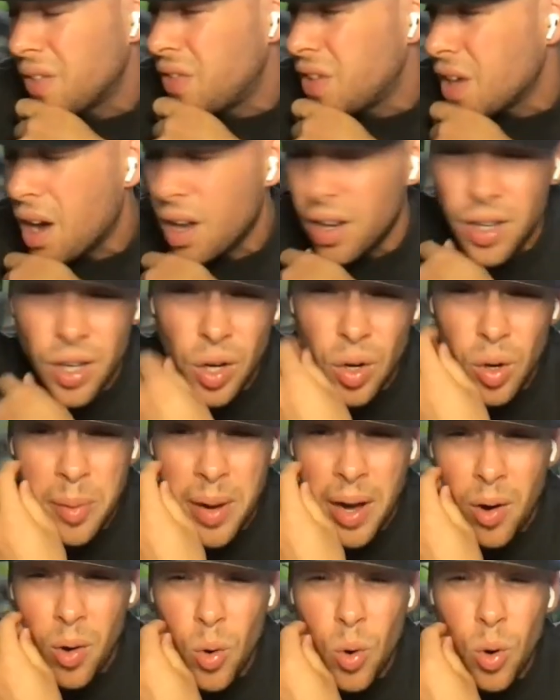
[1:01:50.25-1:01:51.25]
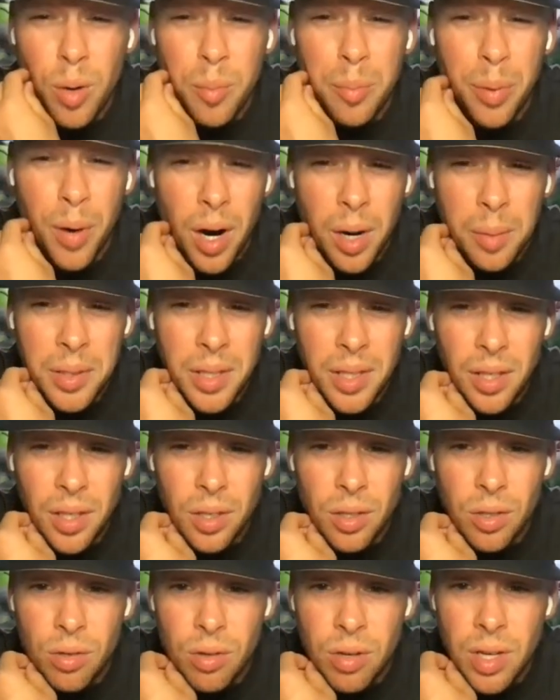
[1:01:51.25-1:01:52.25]
If y'all know about Horn
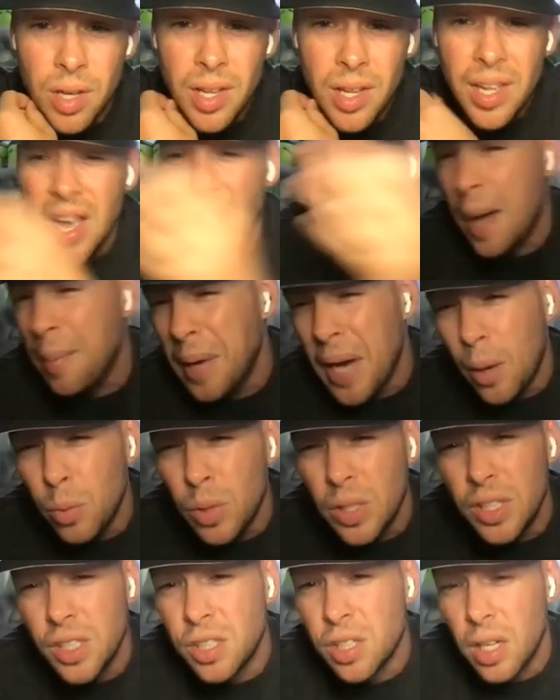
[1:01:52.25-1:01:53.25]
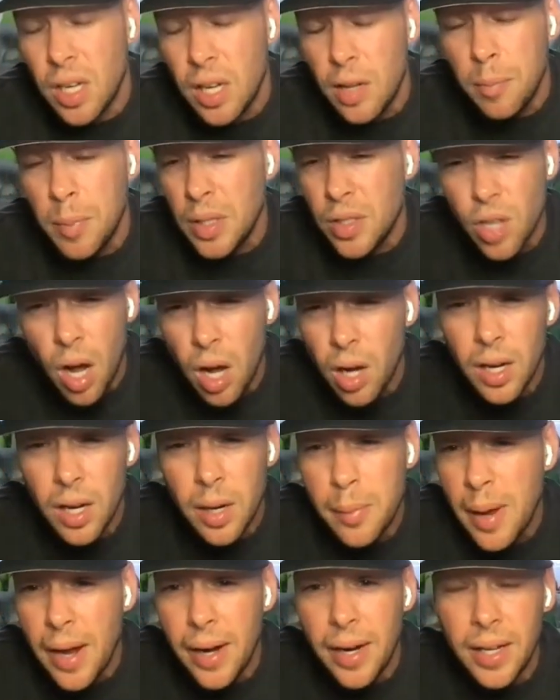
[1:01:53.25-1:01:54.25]
Barbecue, I mean, I really shouldn't even be
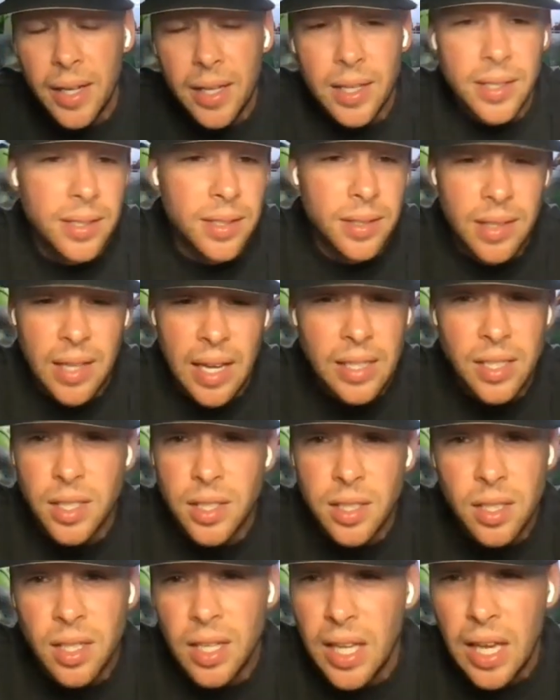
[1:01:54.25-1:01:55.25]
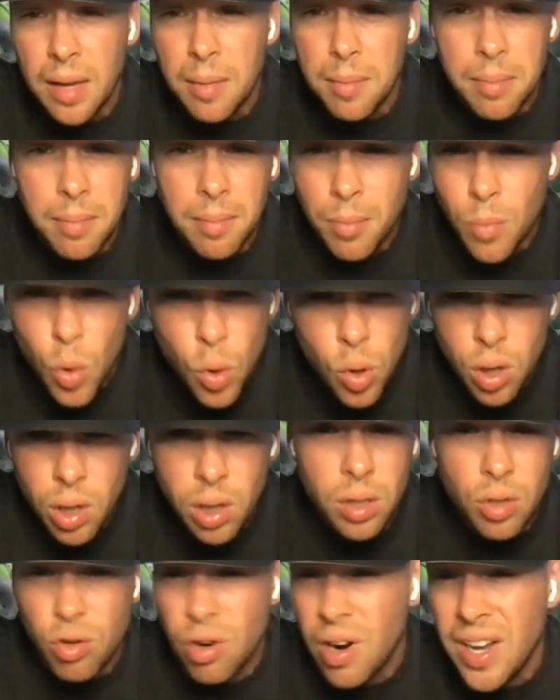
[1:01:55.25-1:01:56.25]
talking about it because it's just gonna get
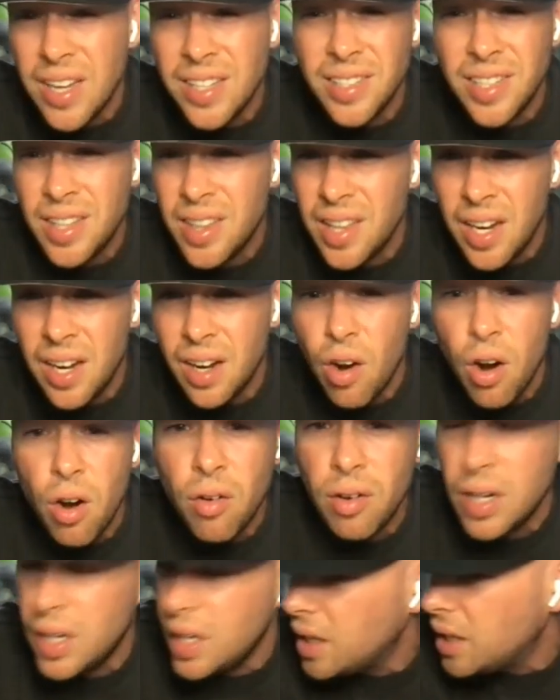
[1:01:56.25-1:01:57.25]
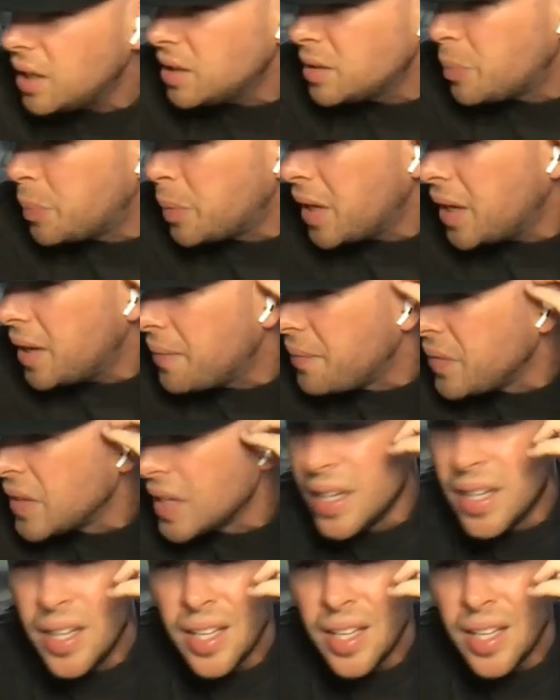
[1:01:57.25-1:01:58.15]
more crazy than it already is. But